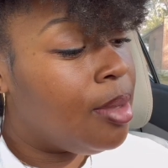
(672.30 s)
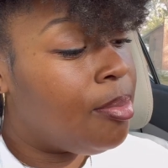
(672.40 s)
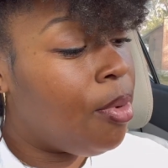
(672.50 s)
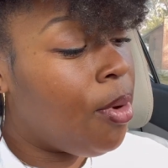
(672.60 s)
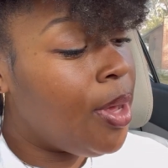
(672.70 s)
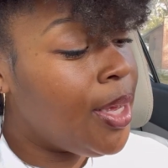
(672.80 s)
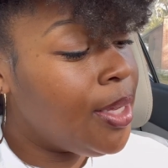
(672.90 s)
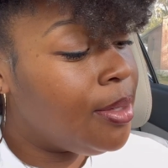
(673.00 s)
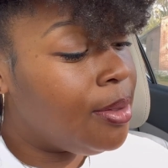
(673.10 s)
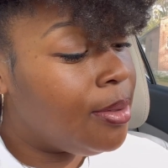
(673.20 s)
Boy,
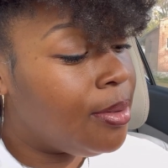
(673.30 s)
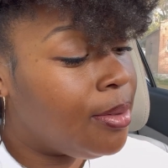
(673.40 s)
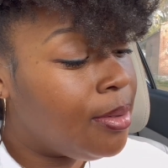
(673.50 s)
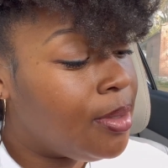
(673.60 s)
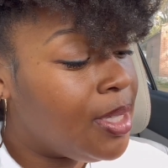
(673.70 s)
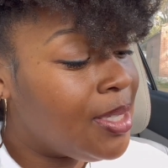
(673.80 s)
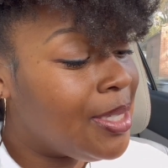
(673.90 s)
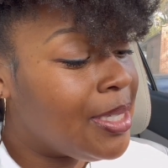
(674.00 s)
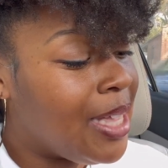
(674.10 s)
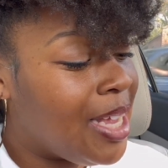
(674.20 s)
this
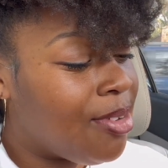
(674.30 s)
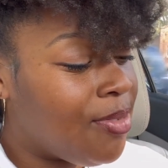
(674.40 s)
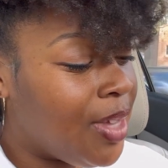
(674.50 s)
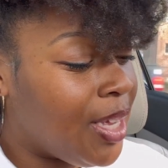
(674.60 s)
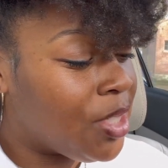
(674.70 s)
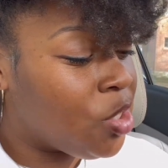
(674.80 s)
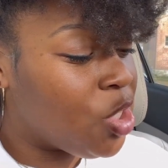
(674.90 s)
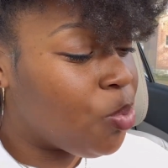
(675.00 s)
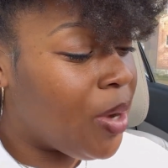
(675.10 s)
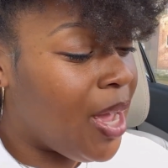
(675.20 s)
is not a flex.
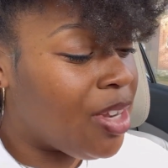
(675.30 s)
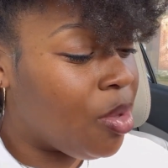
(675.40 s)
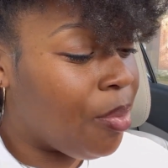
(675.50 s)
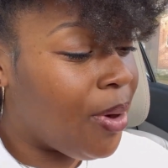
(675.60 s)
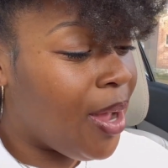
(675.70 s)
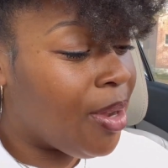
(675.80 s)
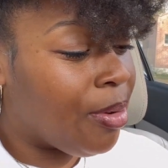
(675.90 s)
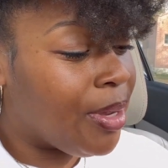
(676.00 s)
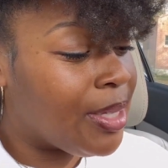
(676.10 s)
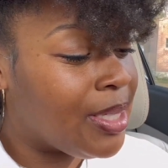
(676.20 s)
Just proud of the
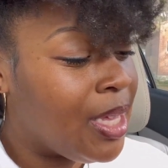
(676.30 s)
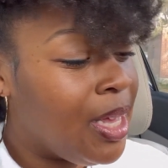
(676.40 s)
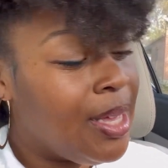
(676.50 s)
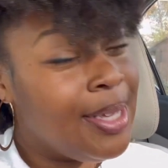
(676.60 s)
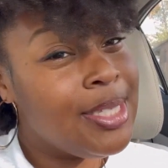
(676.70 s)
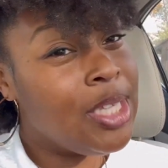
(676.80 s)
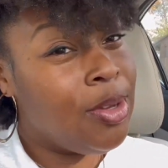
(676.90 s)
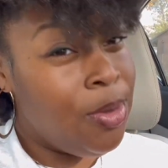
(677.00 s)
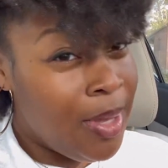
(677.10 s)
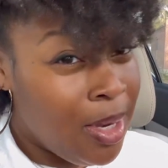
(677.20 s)
progress. So
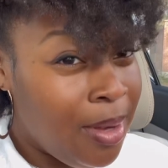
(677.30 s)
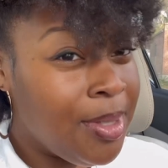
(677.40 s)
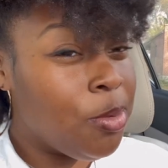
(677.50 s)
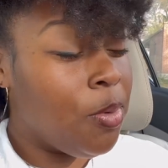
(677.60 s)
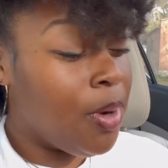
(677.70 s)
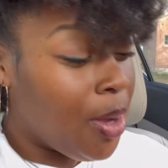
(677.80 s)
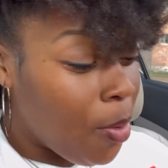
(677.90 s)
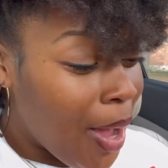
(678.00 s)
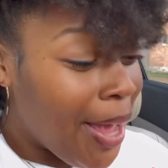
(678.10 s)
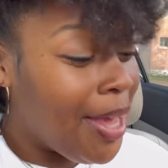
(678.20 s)
you get on this
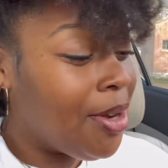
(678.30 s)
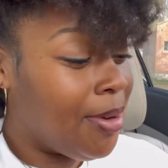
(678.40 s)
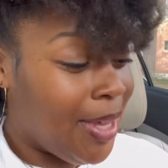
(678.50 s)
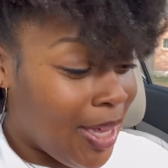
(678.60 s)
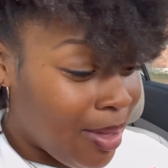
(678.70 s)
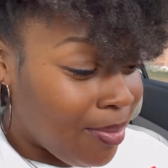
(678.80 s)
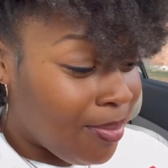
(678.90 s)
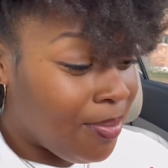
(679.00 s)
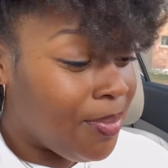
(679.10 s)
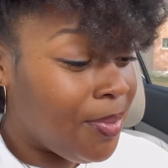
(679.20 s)
worldwide internet
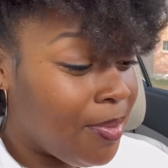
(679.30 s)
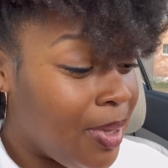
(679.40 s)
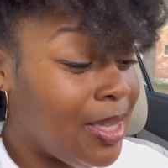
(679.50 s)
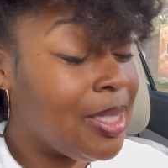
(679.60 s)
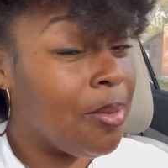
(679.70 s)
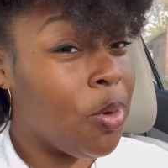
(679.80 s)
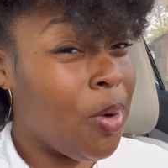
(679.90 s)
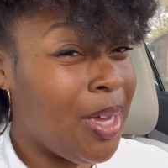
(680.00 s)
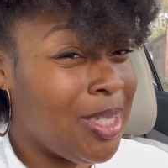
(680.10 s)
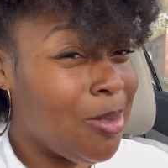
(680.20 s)
in some
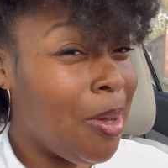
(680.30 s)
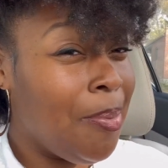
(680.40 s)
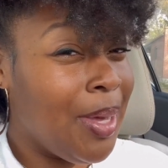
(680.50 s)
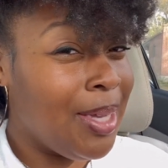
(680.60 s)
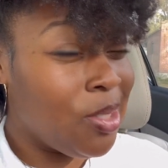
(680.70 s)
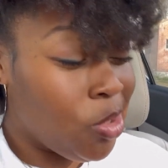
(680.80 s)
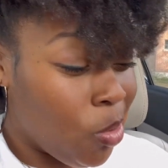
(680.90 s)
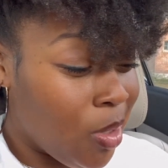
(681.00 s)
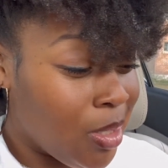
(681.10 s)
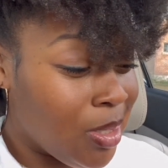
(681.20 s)
gray sweatpants
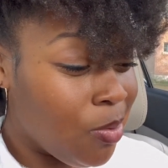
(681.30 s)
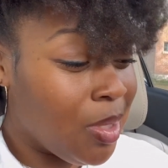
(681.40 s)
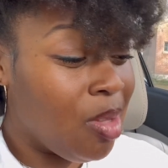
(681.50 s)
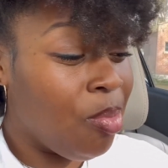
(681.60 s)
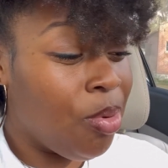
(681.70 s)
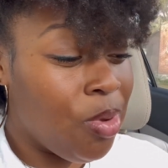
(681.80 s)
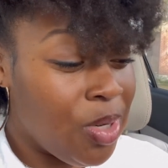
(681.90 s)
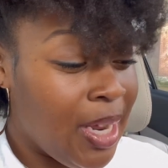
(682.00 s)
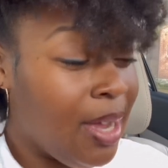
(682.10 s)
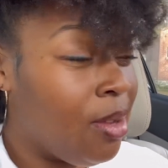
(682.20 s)
shorts with them
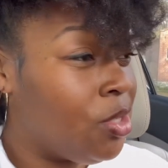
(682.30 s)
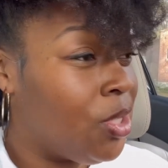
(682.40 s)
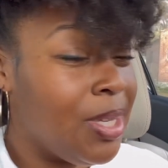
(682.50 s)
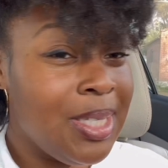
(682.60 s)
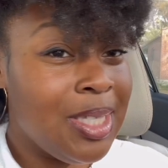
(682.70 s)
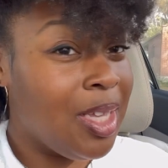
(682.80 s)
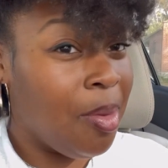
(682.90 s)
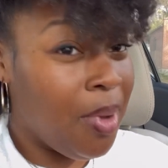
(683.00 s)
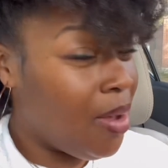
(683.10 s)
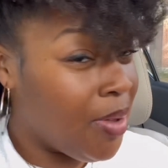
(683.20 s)
pulled down just
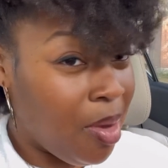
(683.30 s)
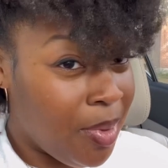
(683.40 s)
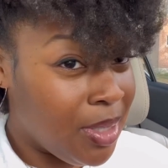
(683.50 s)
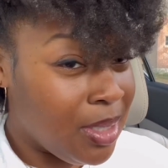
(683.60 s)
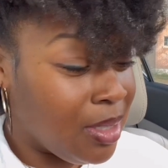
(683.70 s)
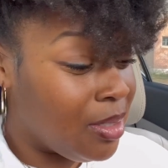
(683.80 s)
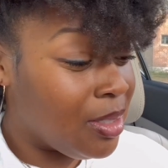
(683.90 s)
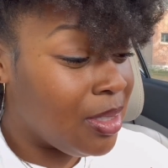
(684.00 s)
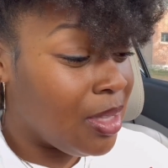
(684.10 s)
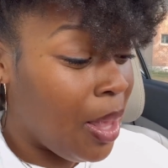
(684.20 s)
above your business.
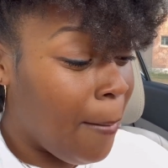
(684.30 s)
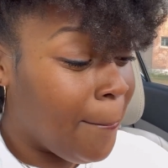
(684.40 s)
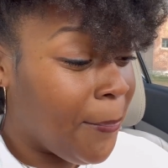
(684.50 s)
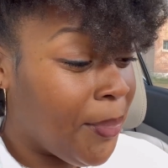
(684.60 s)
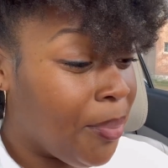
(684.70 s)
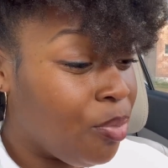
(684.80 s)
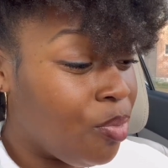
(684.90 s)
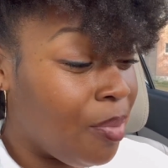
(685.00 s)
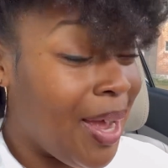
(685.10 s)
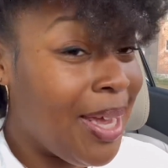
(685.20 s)

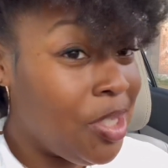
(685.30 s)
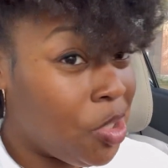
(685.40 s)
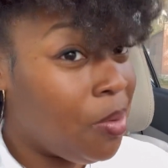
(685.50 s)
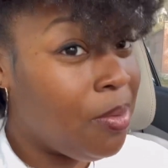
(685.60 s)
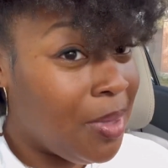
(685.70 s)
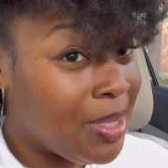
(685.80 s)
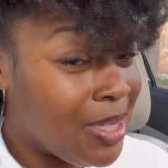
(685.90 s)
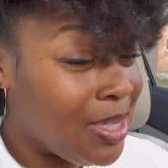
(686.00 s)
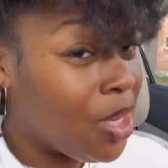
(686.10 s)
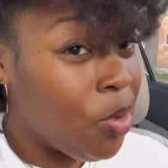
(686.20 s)
Mind you, this
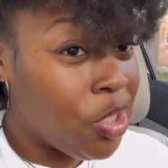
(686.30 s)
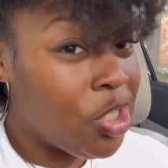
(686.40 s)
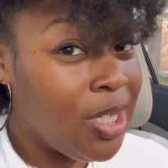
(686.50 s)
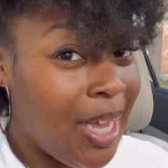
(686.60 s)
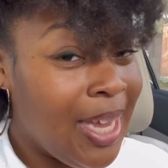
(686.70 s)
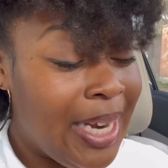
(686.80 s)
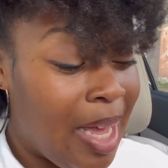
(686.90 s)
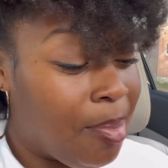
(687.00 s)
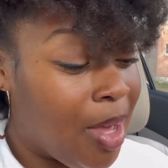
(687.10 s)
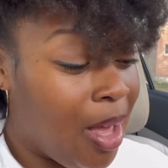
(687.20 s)
is the Christian day
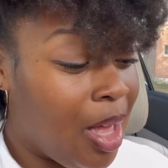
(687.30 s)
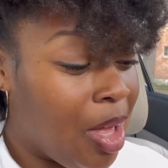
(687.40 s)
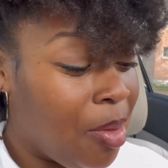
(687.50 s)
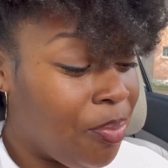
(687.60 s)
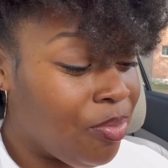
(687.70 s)
nap, y'all.